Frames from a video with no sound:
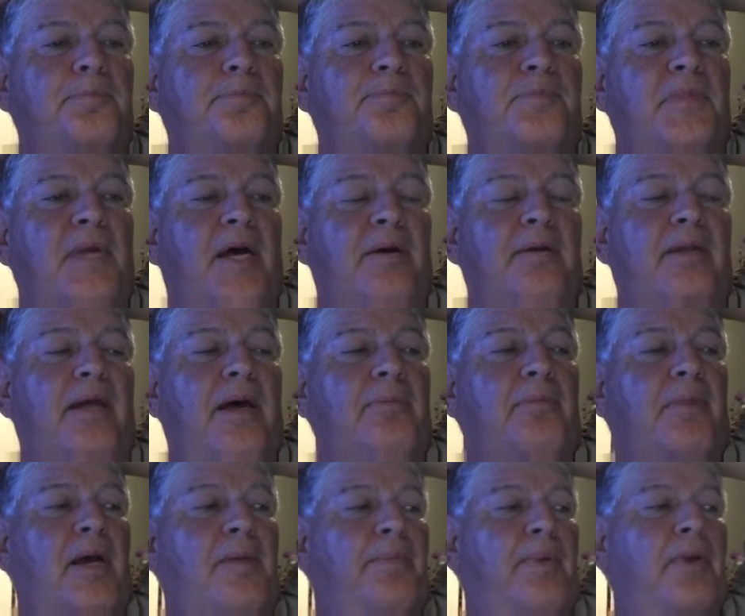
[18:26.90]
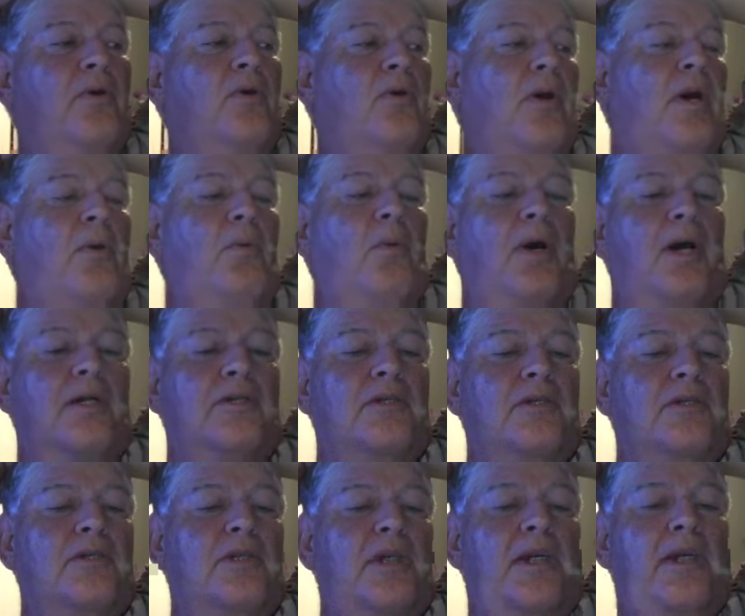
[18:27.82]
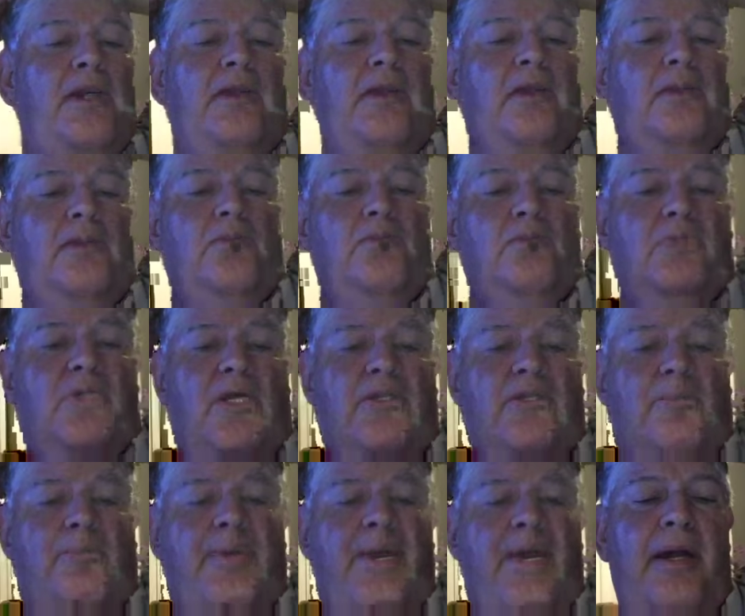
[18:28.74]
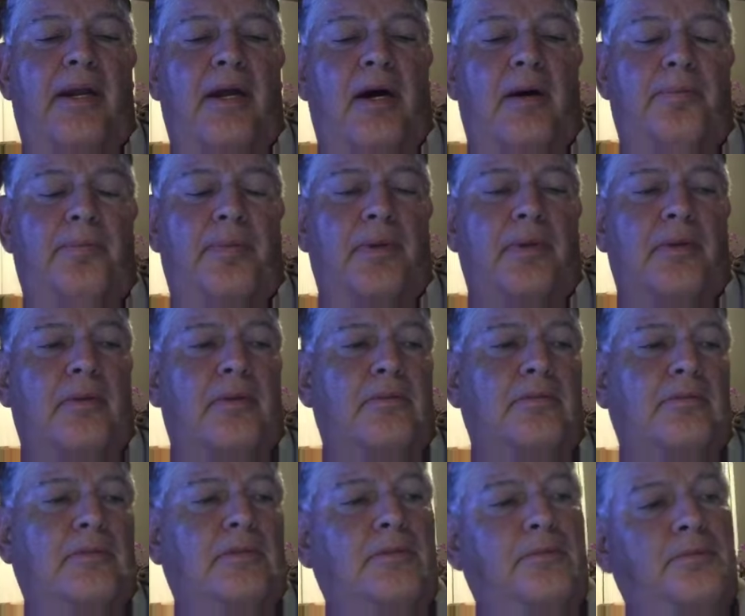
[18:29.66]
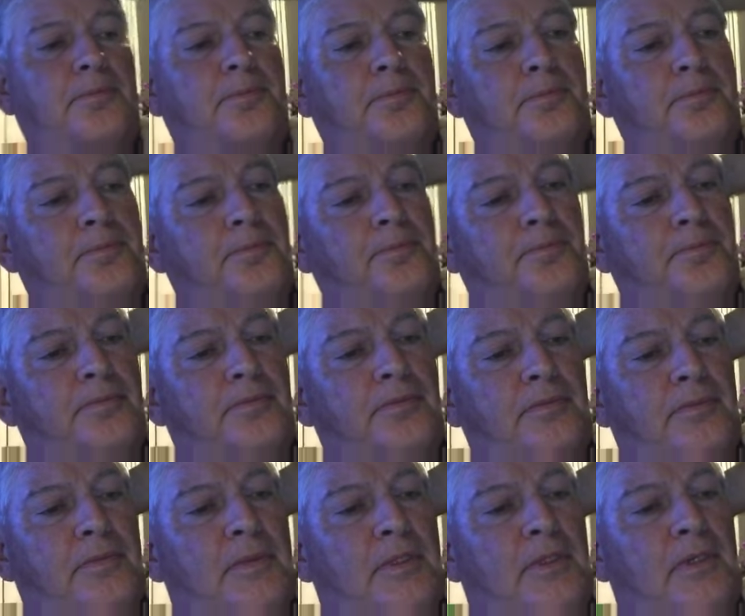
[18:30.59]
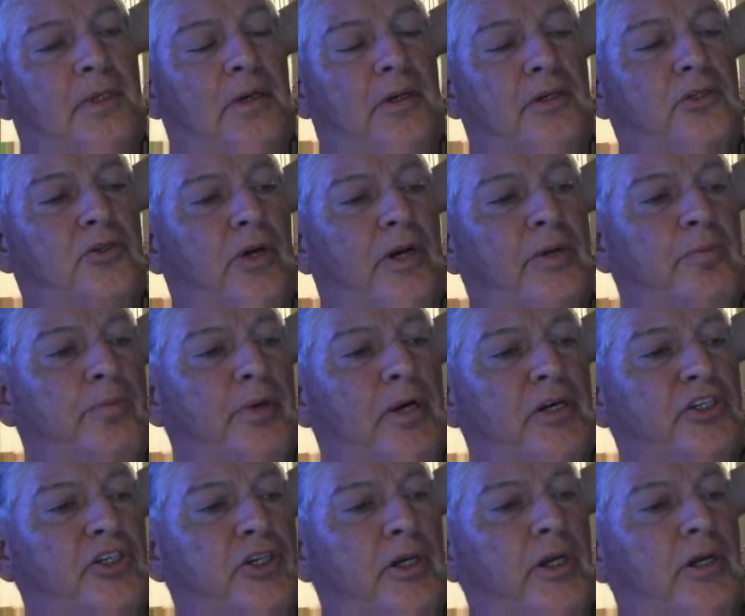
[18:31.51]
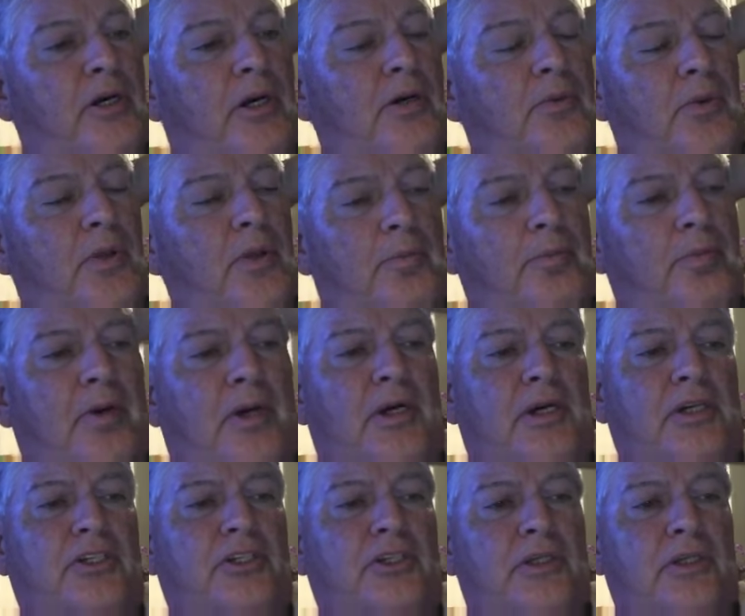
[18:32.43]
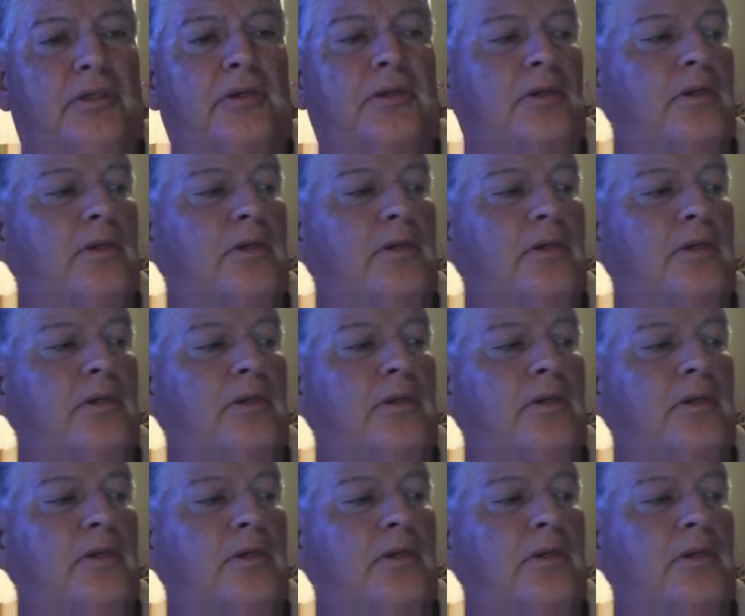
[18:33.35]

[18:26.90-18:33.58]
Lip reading: That might be who I watched. He cut the pen up, and you know, he tried brushing it on with a brush, and